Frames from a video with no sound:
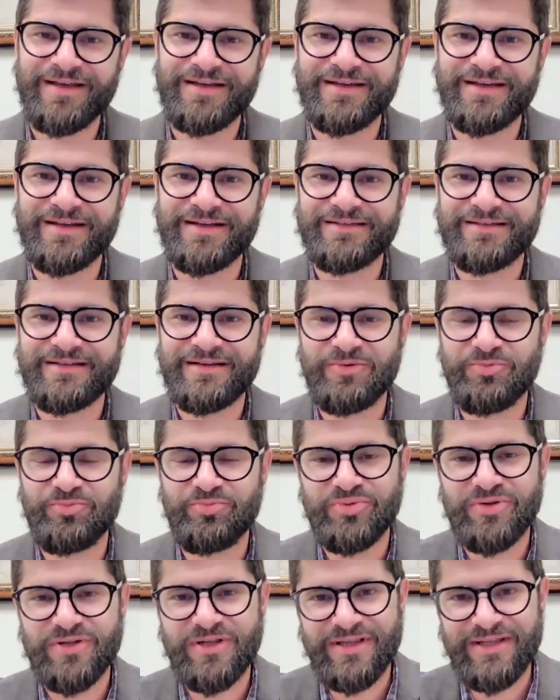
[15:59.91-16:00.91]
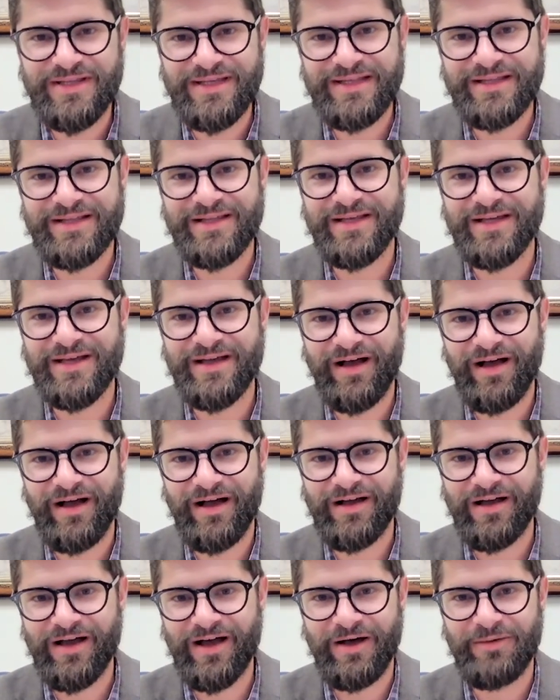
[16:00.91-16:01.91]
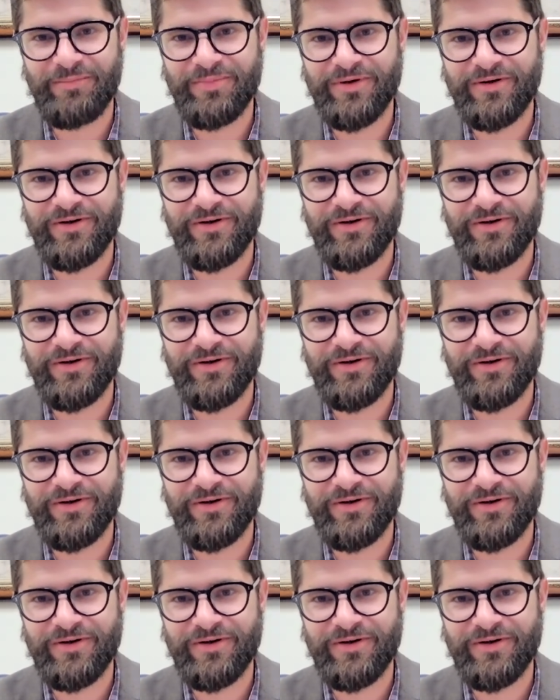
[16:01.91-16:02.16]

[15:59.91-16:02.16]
gets completely hung up